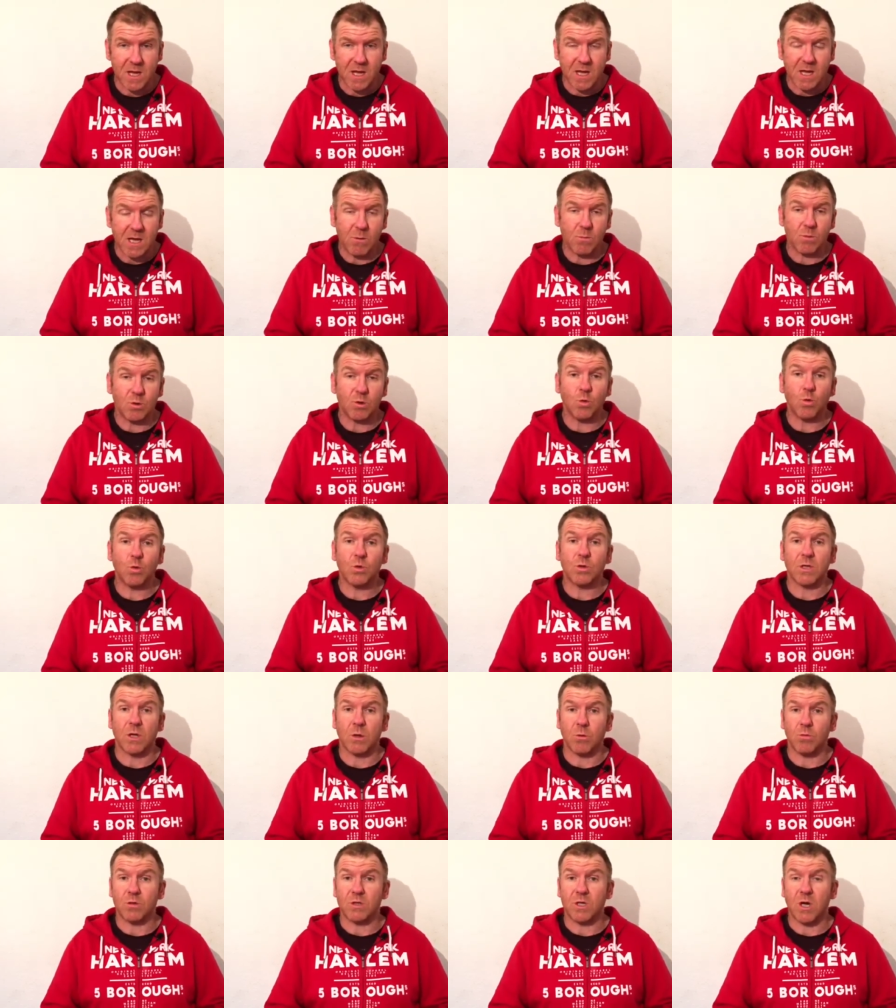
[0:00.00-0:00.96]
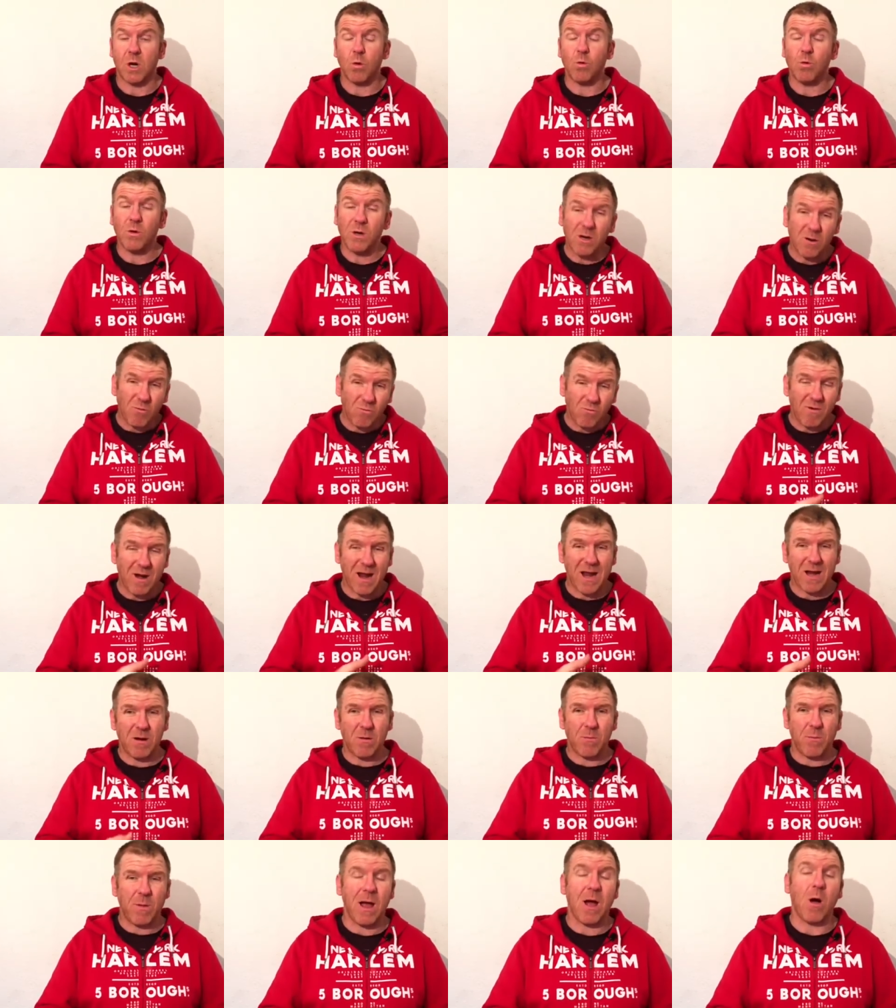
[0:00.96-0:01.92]
He was also told, in a
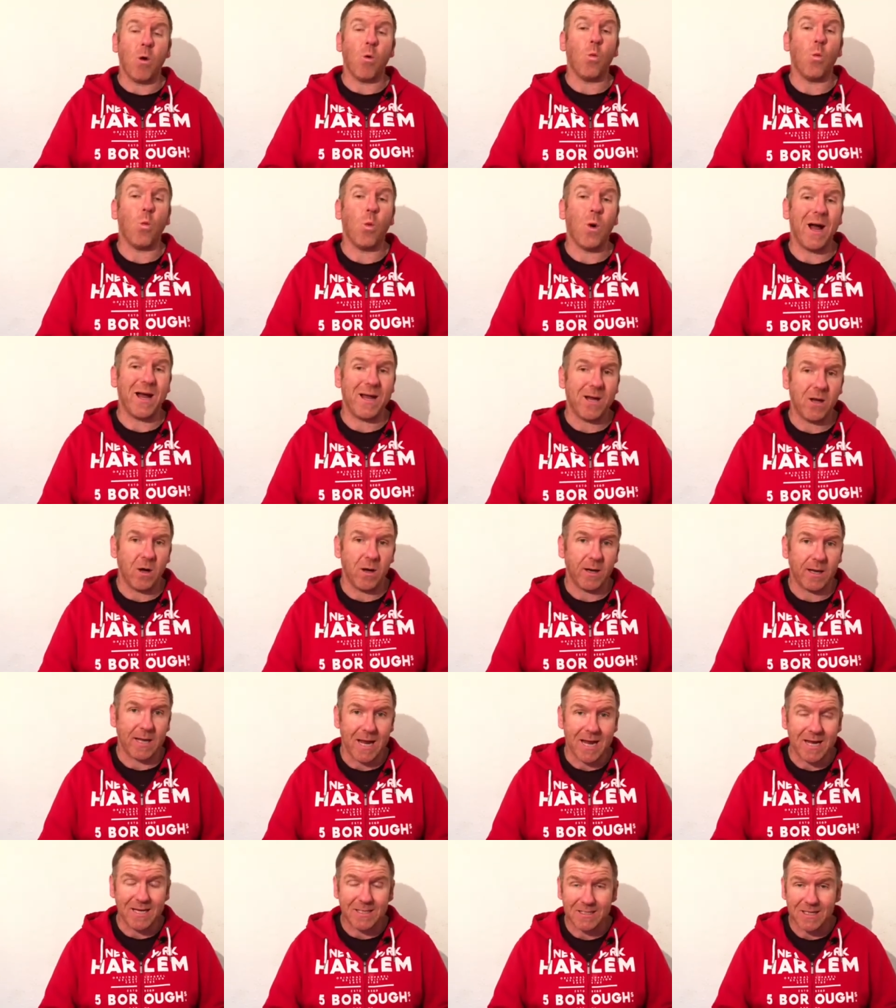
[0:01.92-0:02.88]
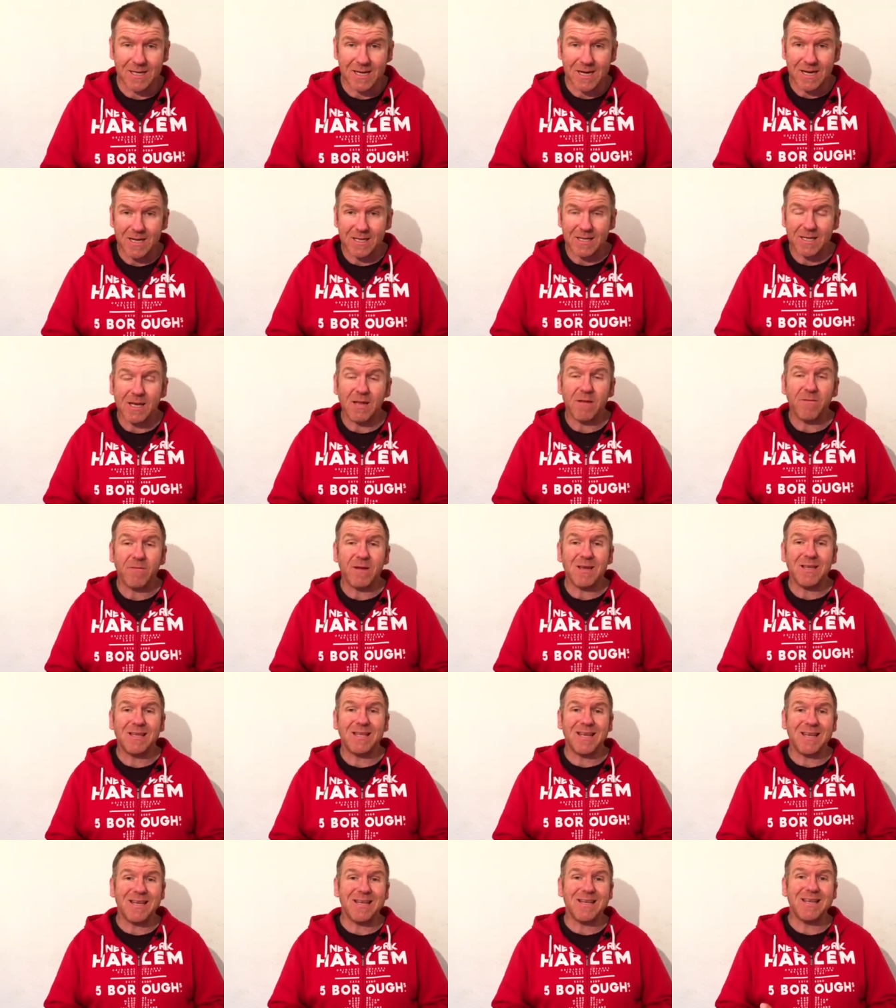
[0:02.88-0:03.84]
roundabout way, I guess, that if he
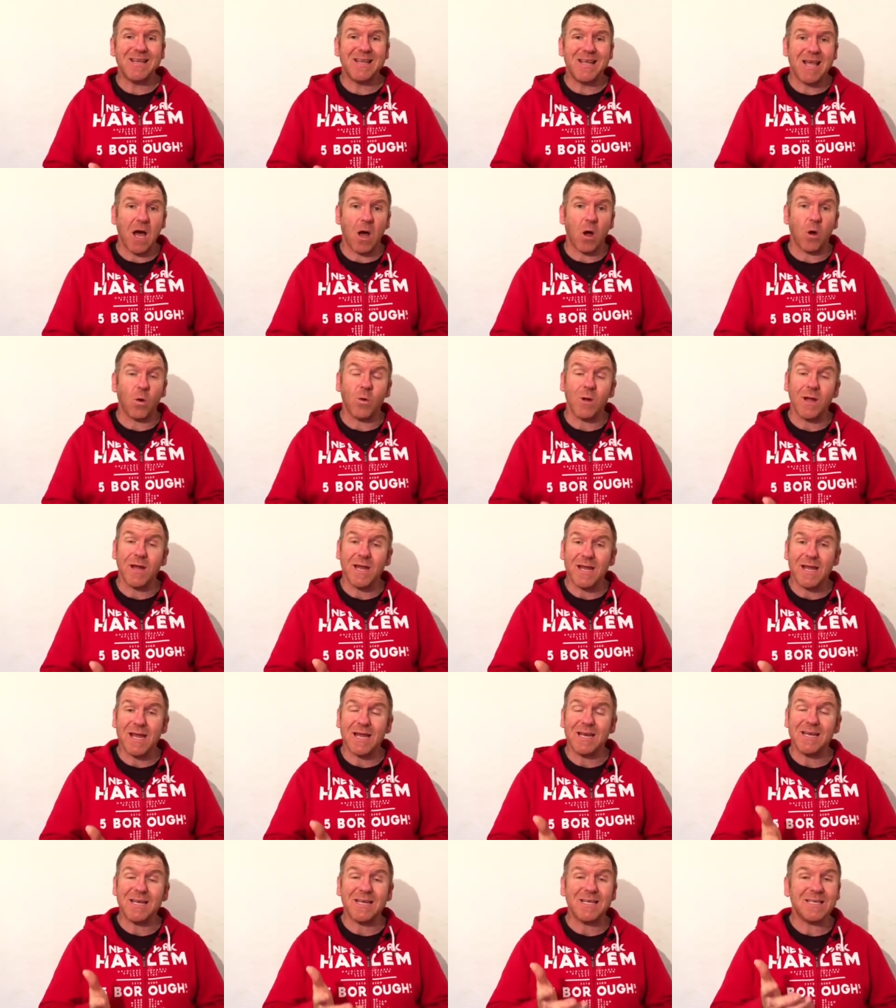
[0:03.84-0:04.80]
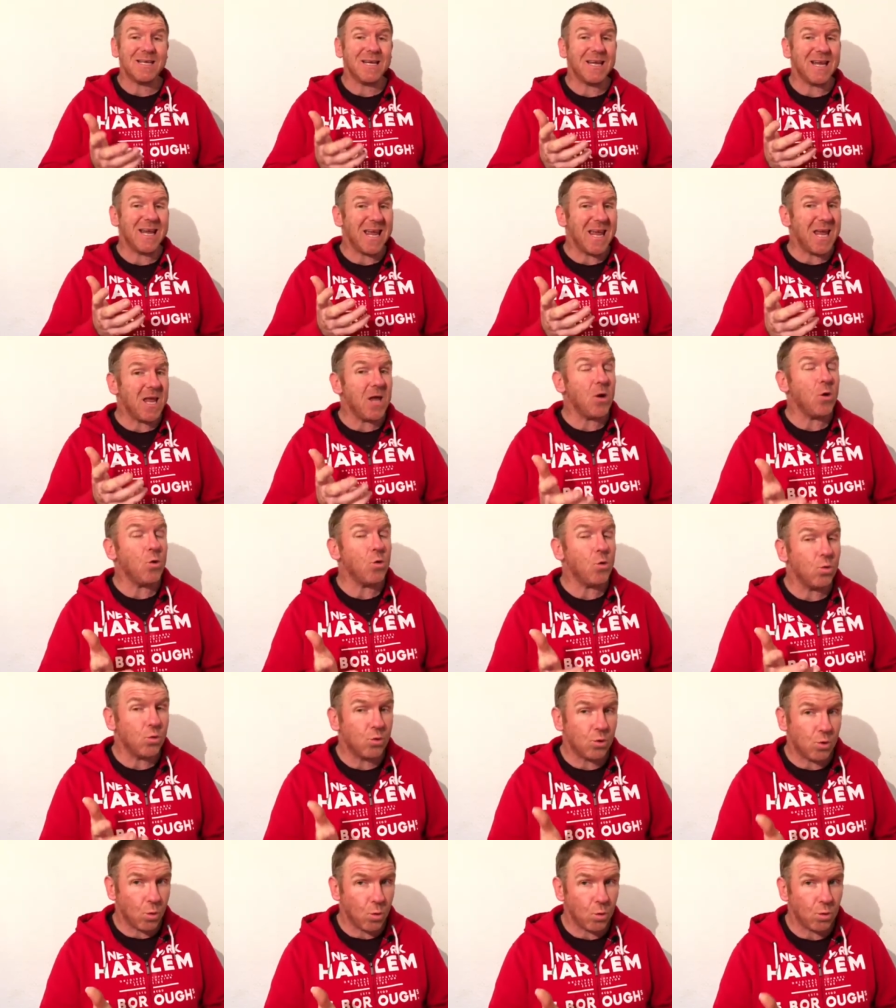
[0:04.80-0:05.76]
didn't go, he and his
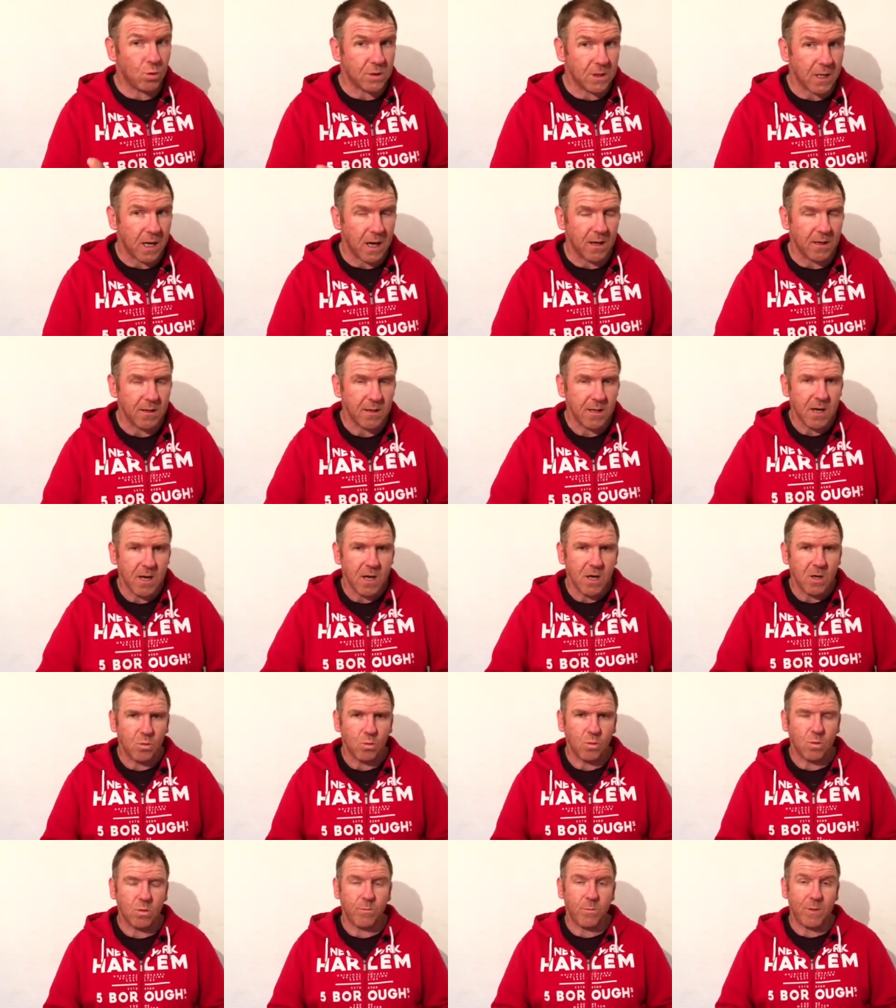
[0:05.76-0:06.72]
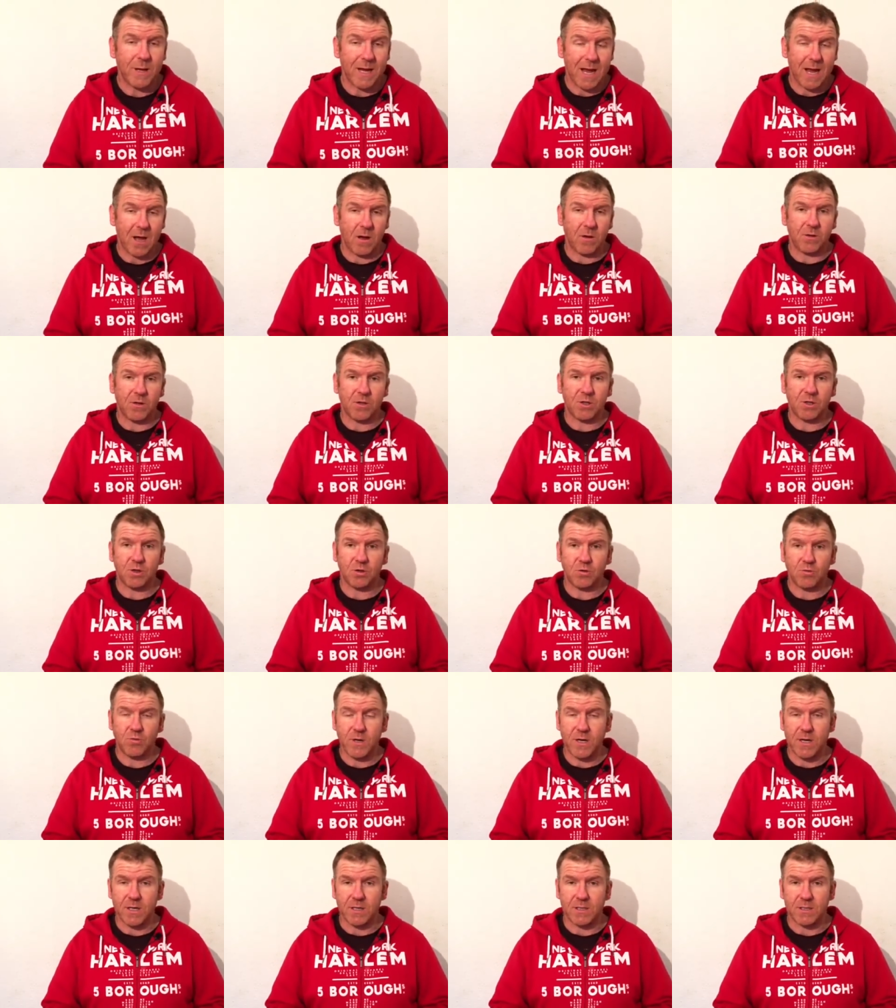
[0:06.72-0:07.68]
ill daughter would be out on the
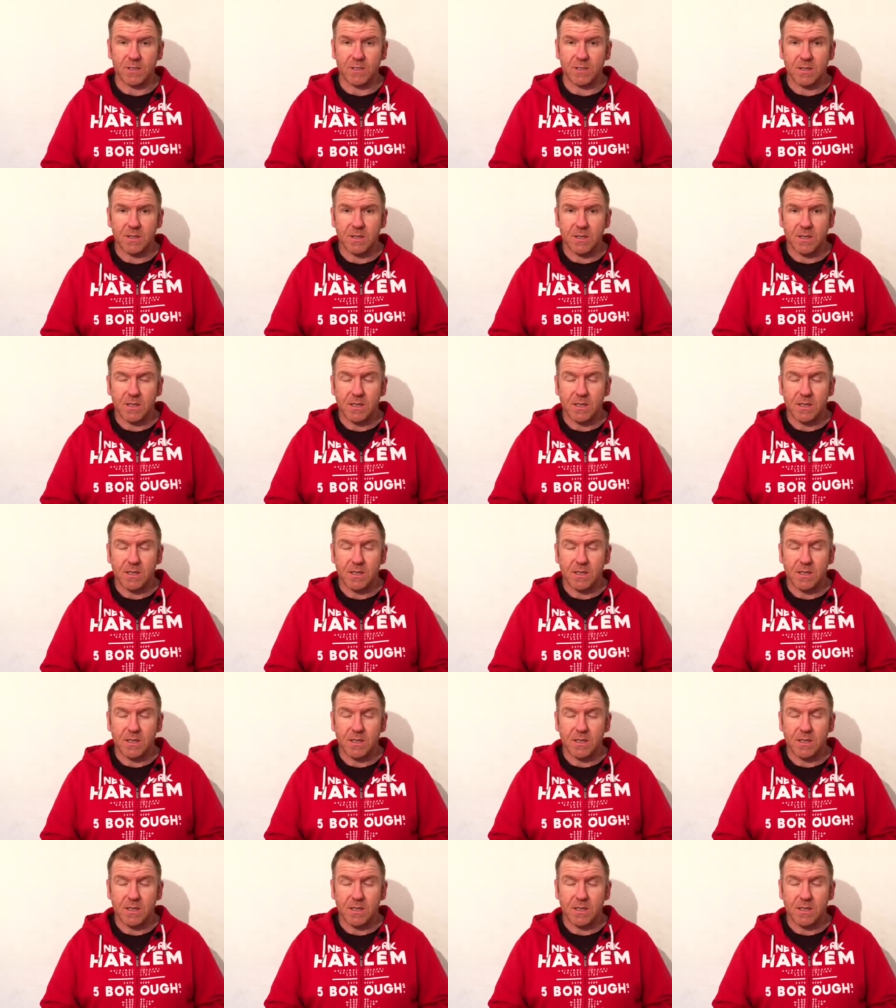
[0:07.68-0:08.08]
streets.